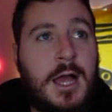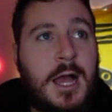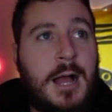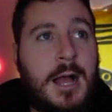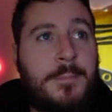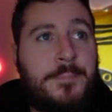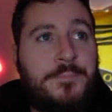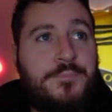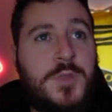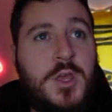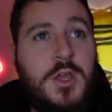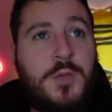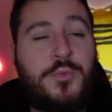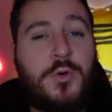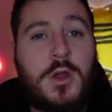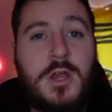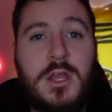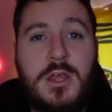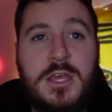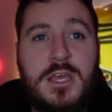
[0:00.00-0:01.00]
you could probably
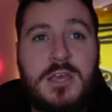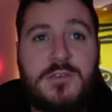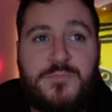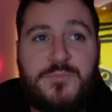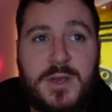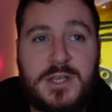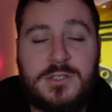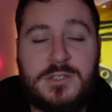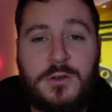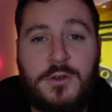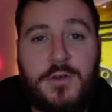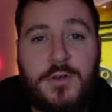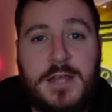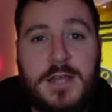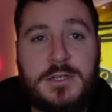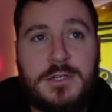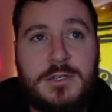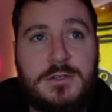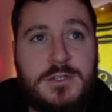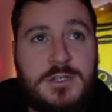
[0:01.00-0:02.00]
nearly give best on ground
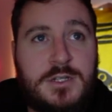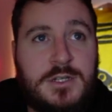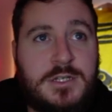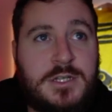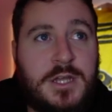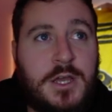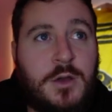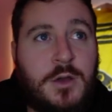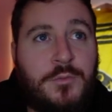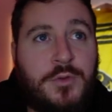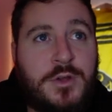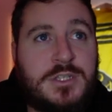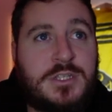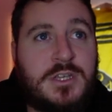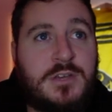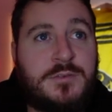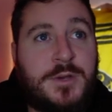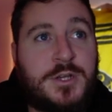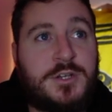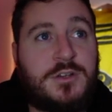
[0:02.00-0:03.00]
to Dion Prestia,
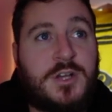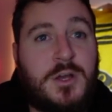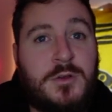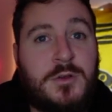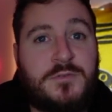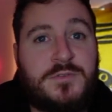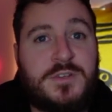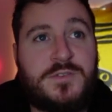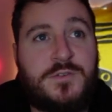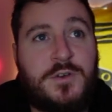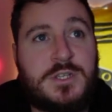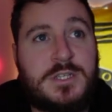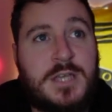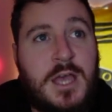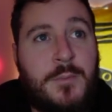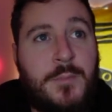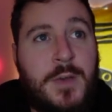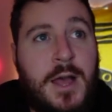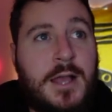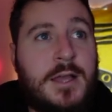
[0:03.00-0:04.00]
especially coming off his first game back.